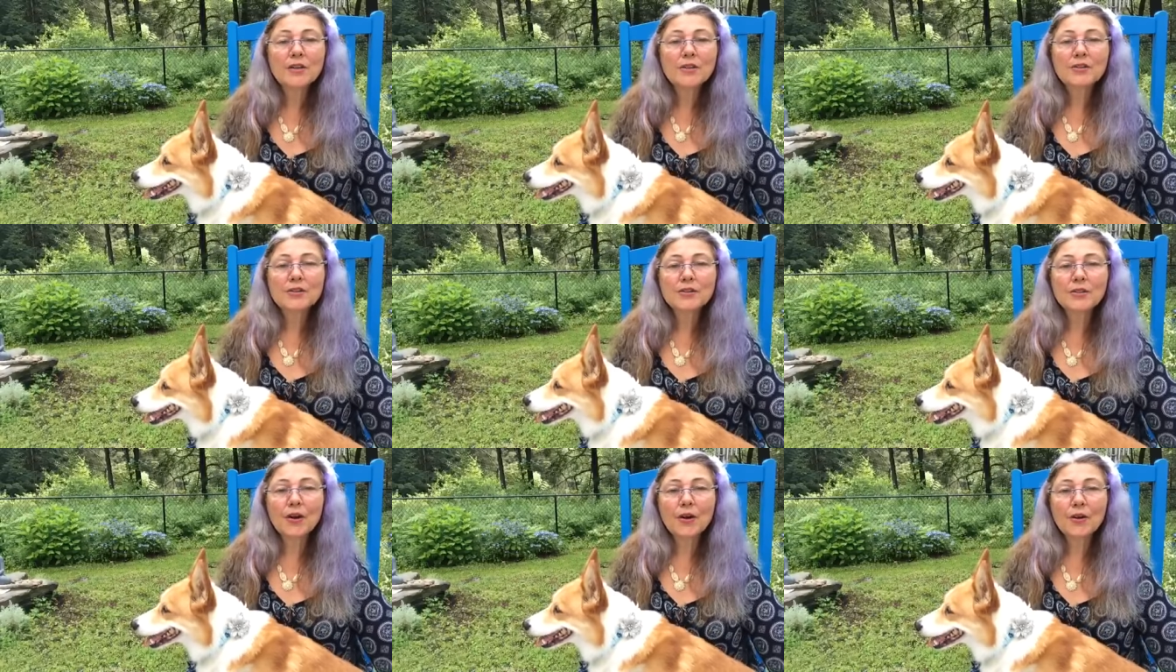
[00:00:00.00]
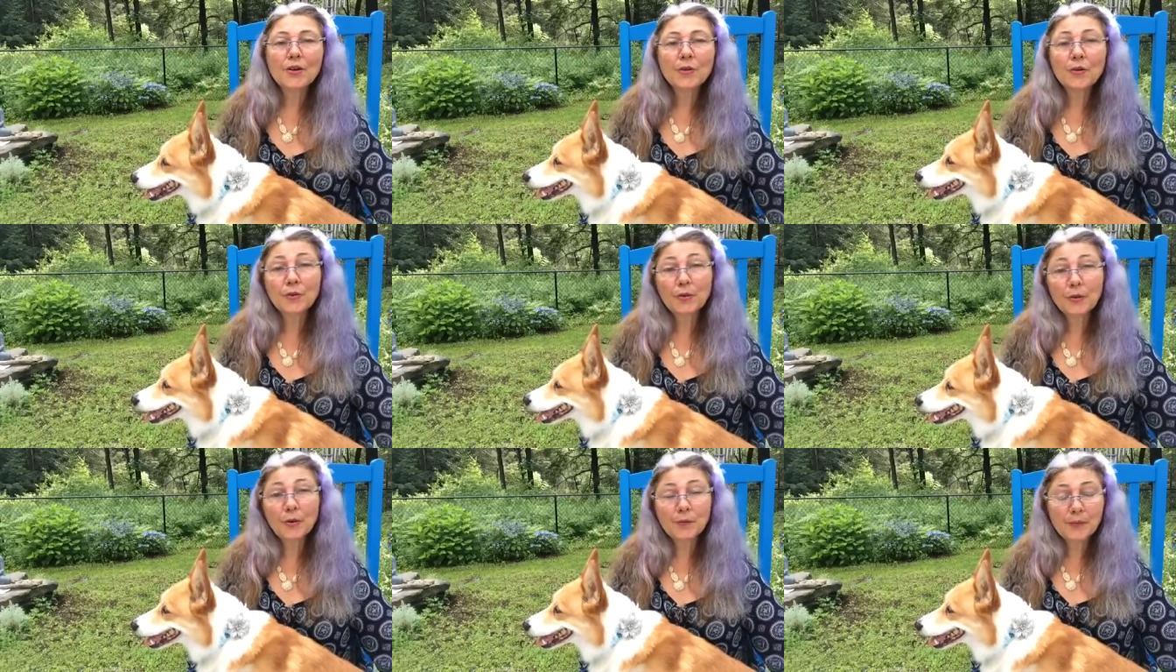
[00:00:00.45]

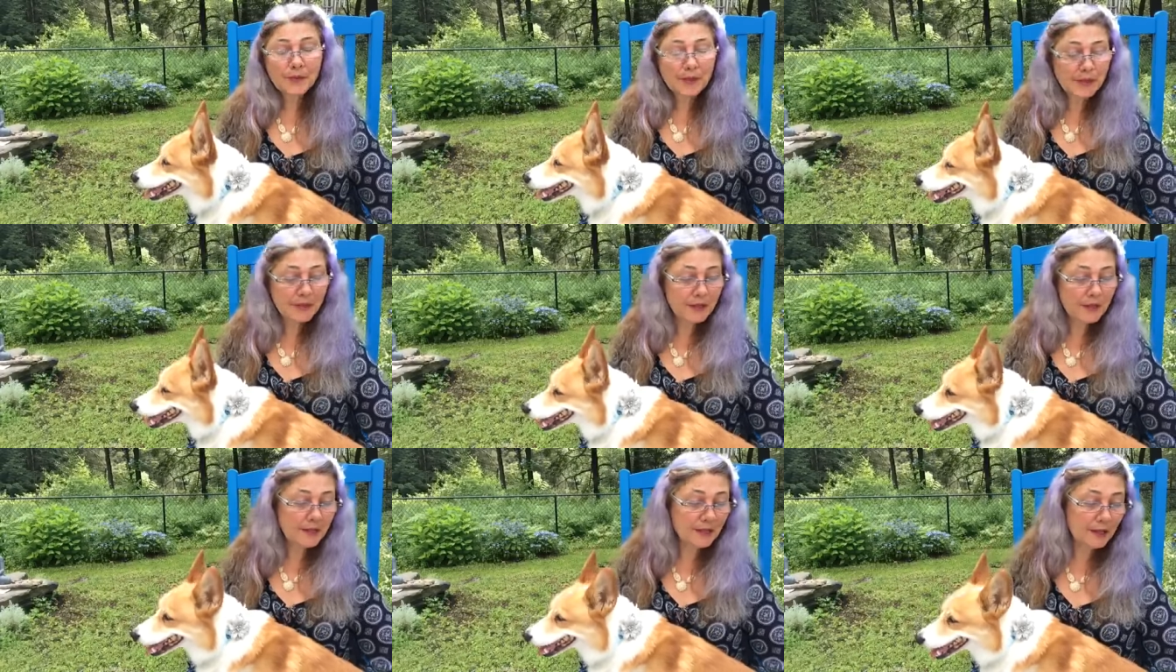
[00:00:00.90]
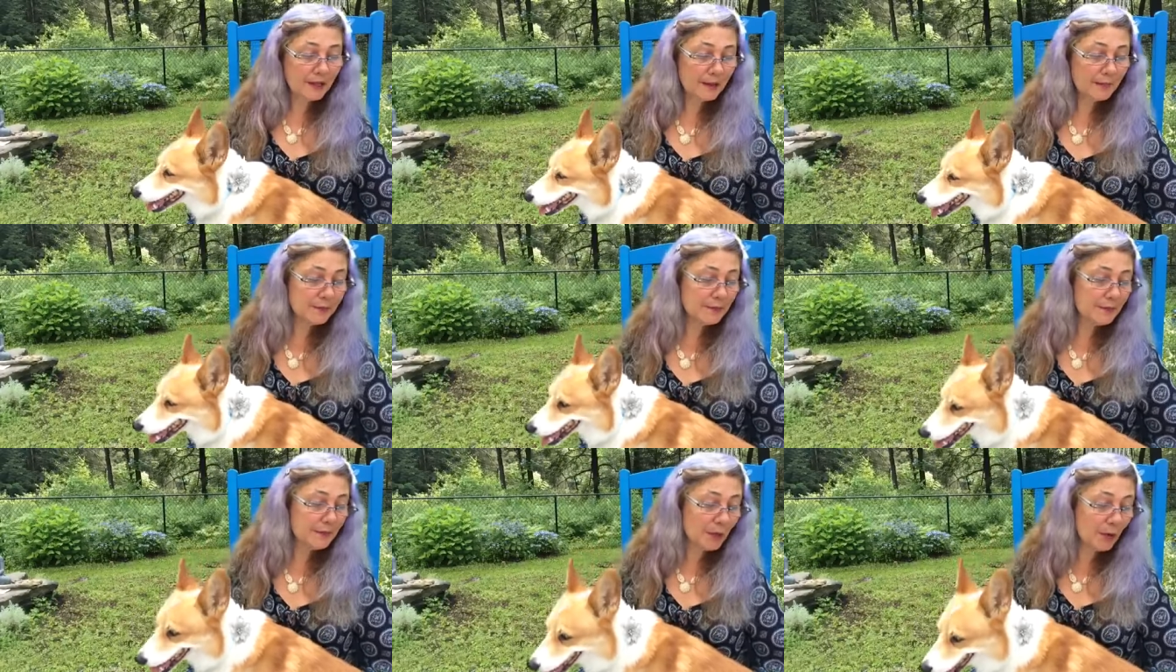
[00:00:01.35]
So
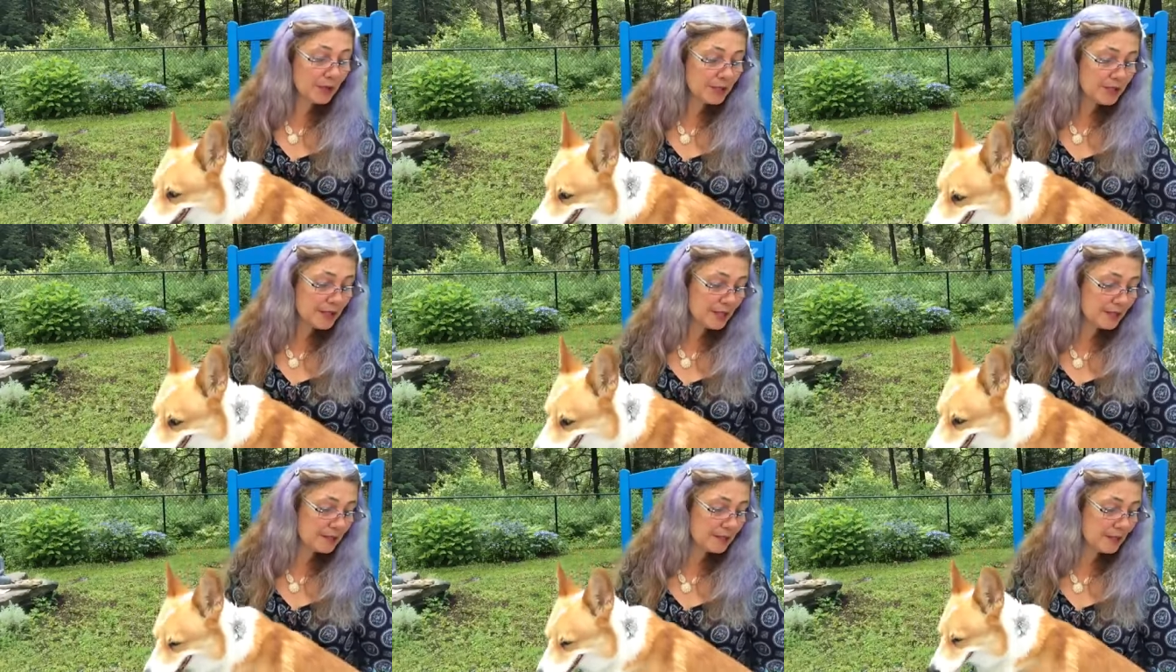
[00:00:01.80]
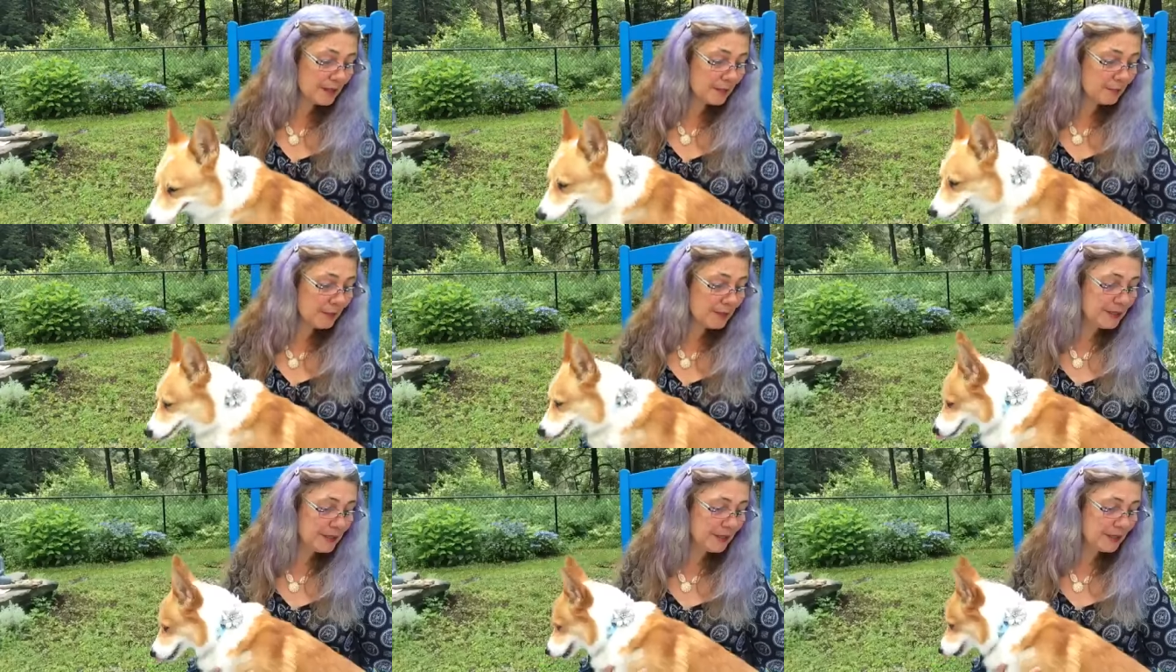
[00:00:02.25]
the horse chestnut
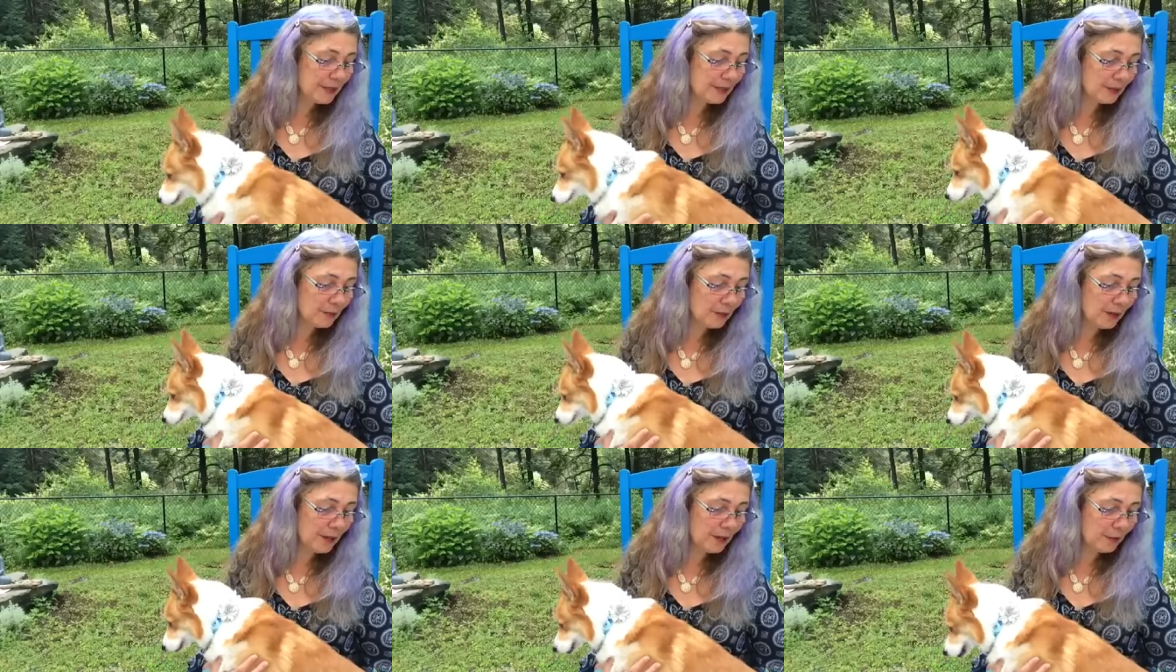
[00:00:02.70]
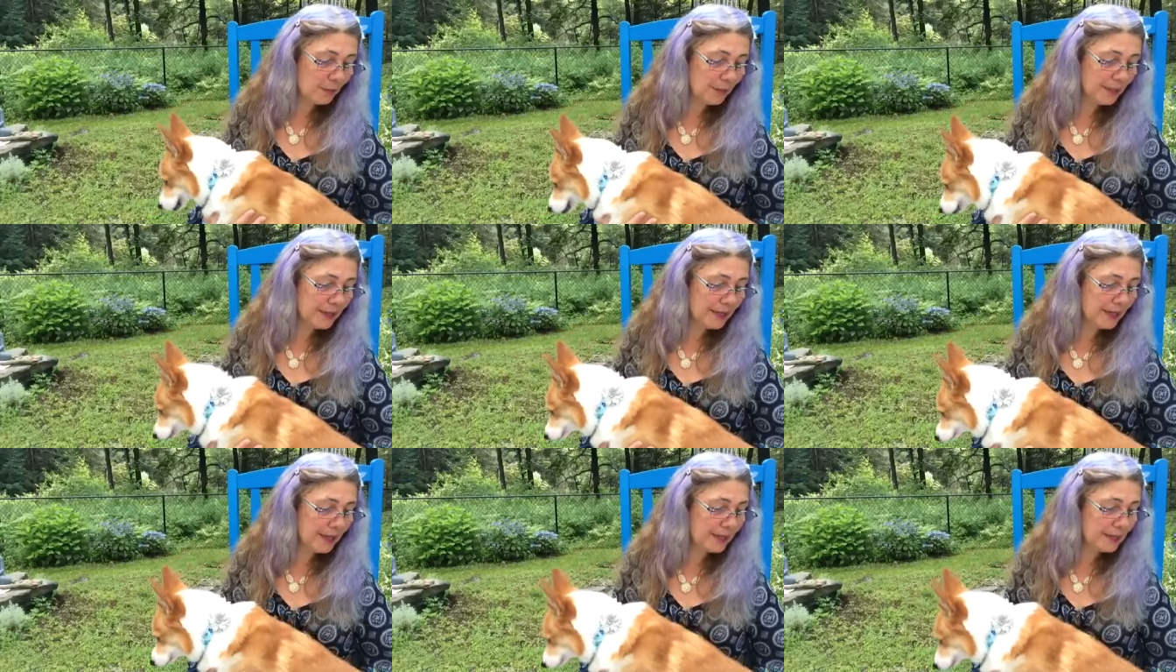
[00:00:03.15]
in particular will help
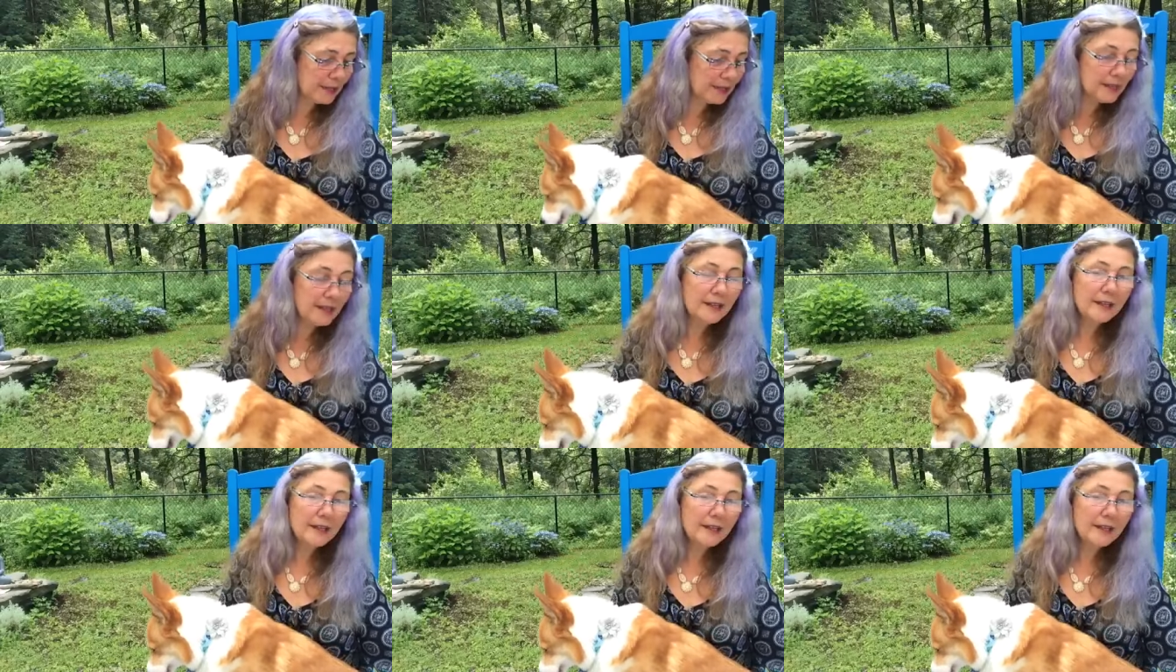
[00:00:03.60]
with that.